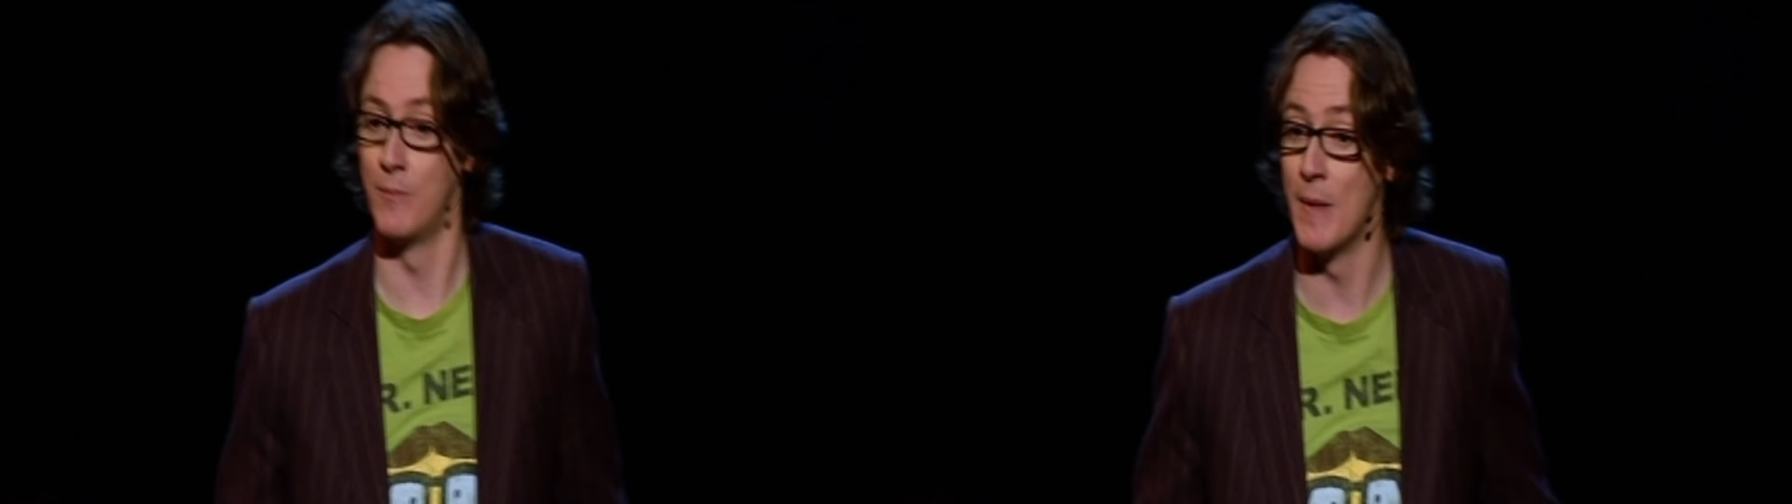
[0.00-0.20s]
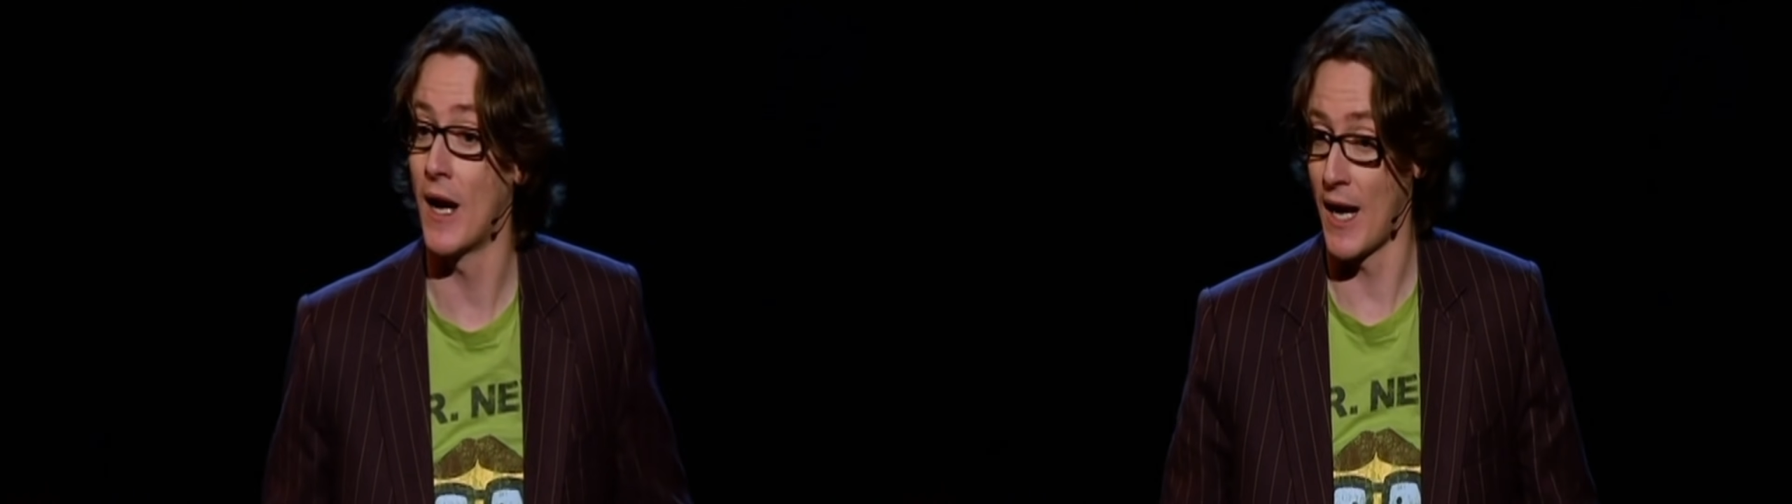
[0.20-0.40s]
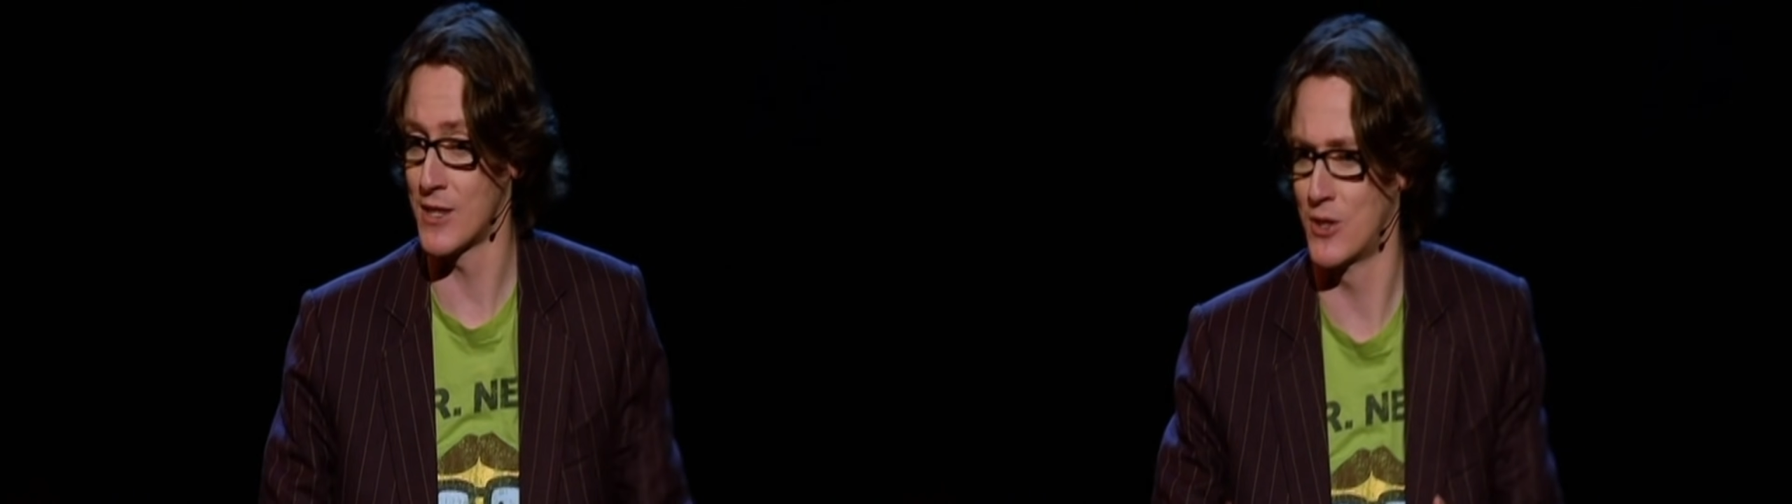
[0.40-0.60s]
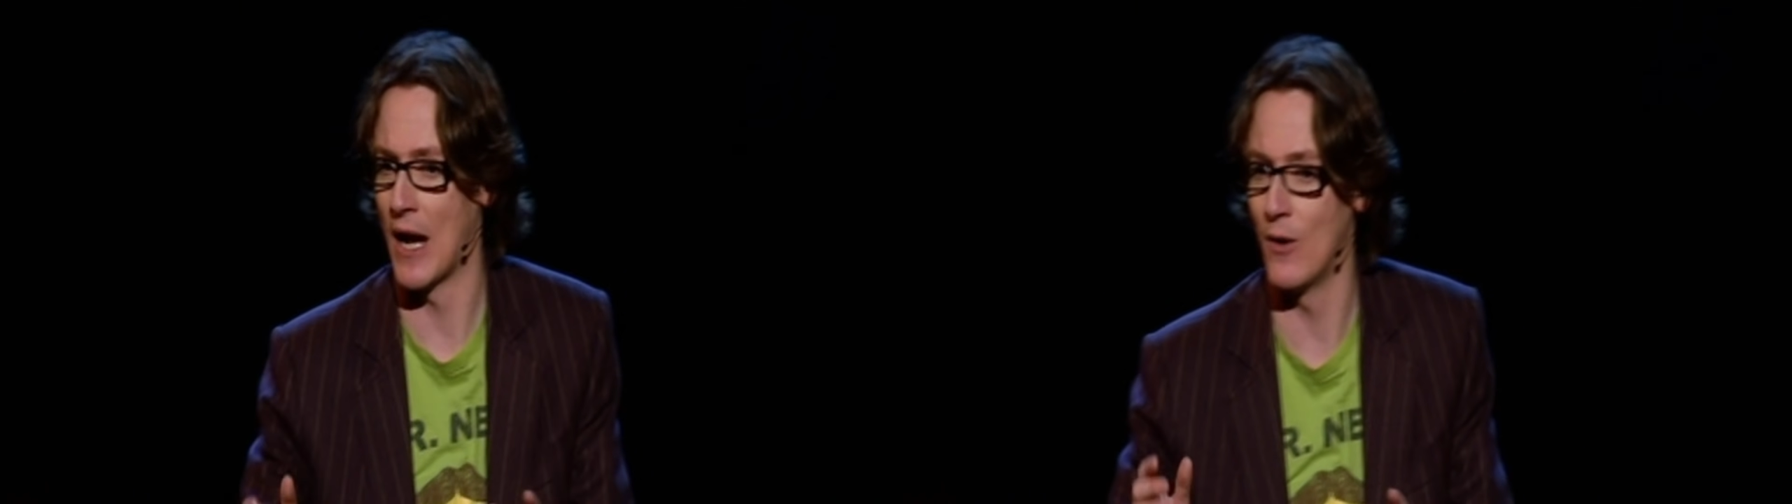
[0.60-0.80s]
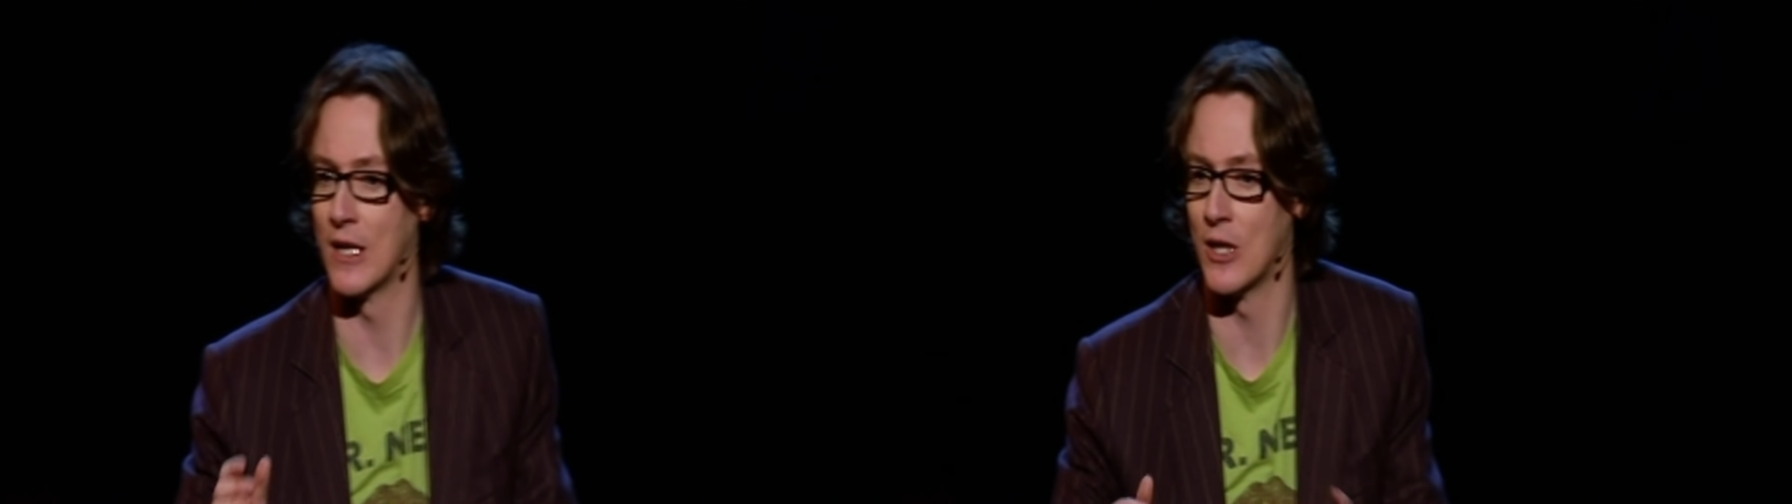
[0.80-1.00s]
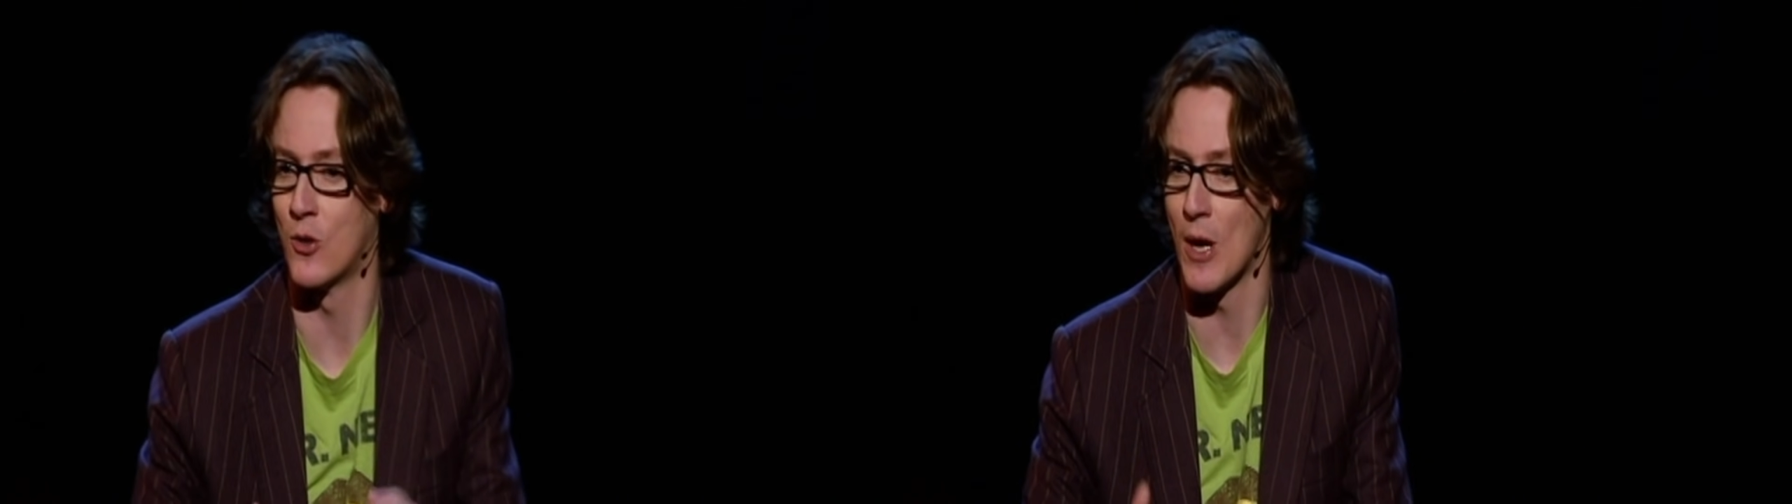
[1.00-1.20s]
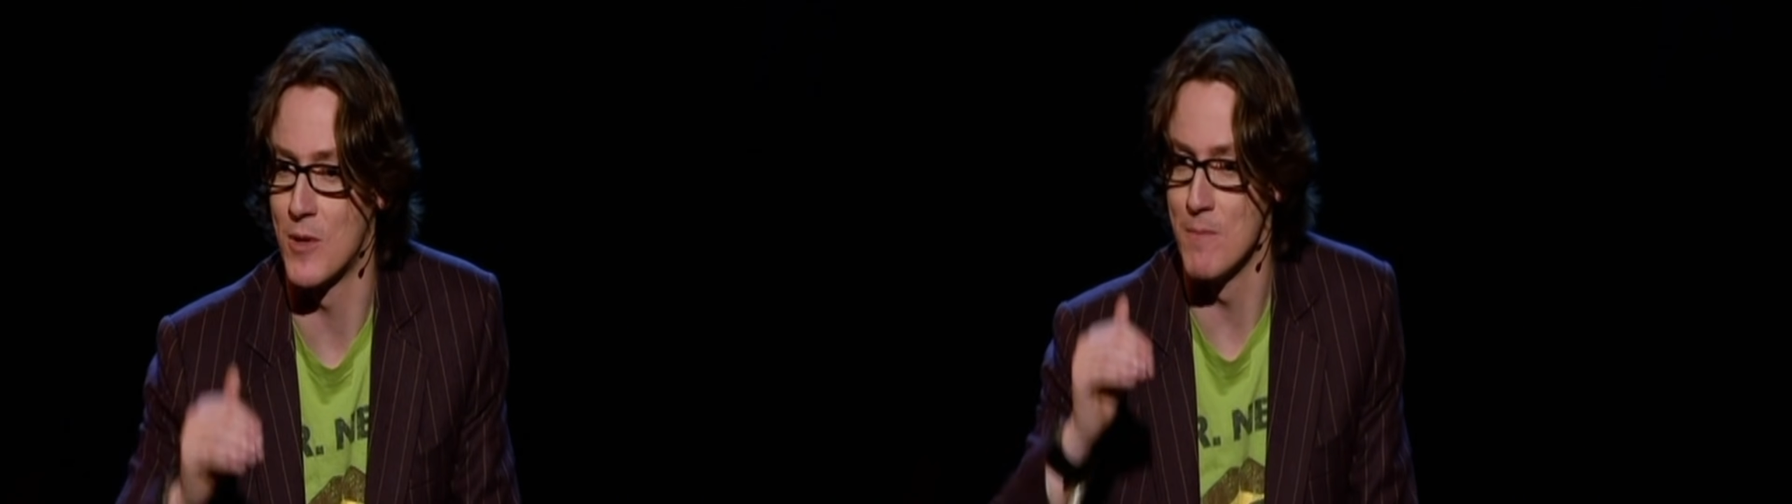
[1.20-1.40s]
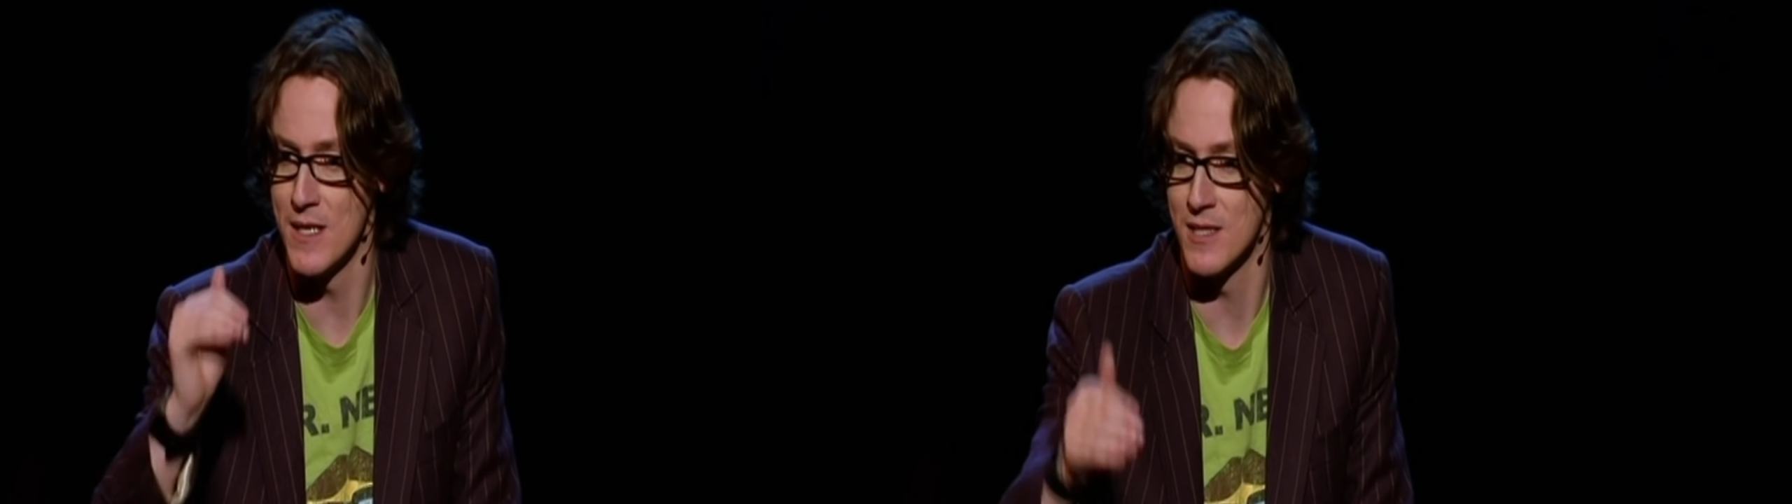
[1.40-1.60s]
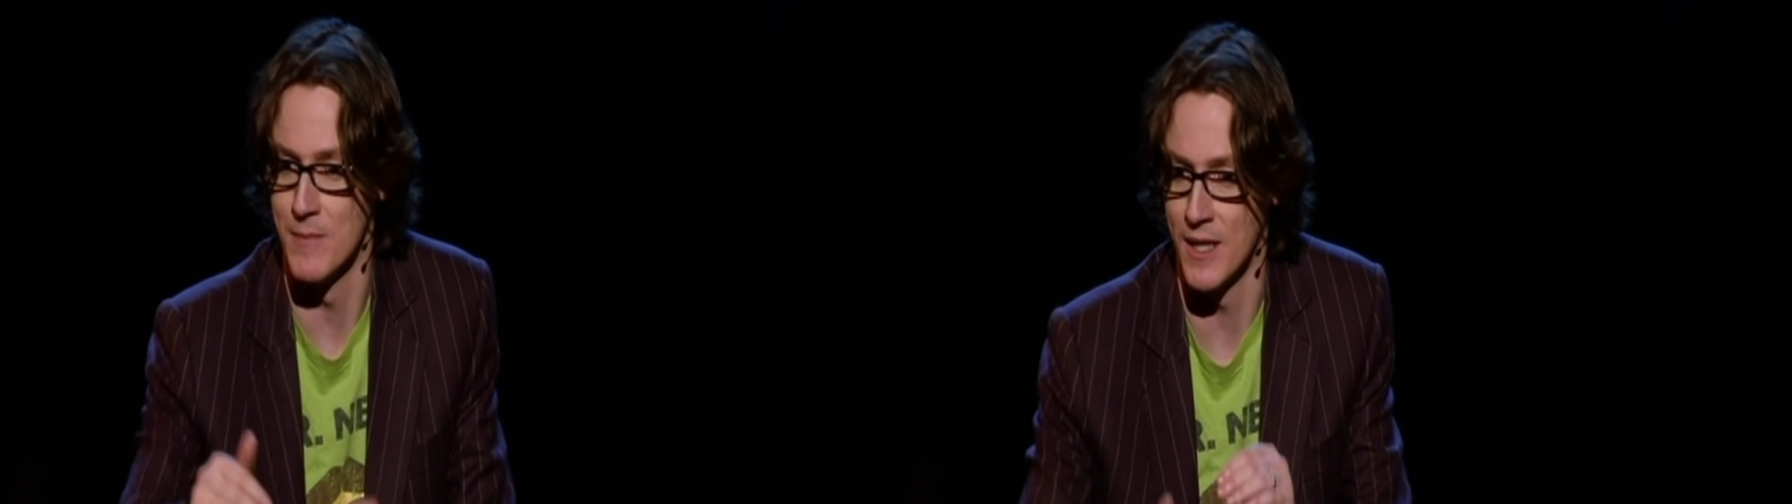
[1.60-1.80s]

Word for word: may I ask you how you came to meet him